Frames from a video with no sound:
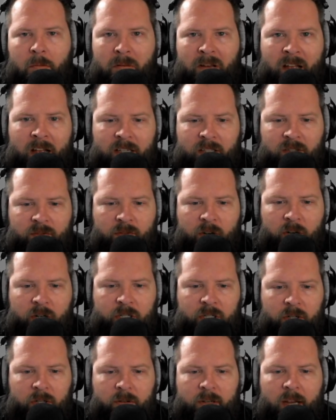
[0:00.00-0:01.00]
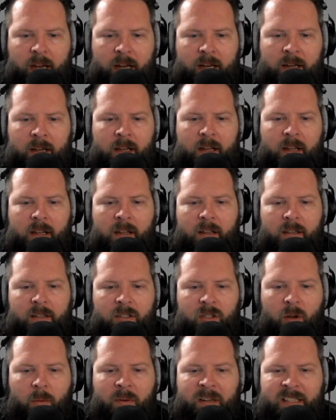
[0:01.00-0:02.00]
blocks version, okay?
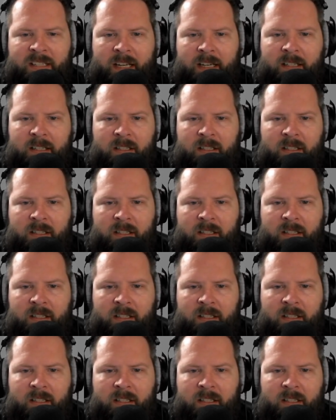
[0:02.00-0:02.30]
So I'm gonna say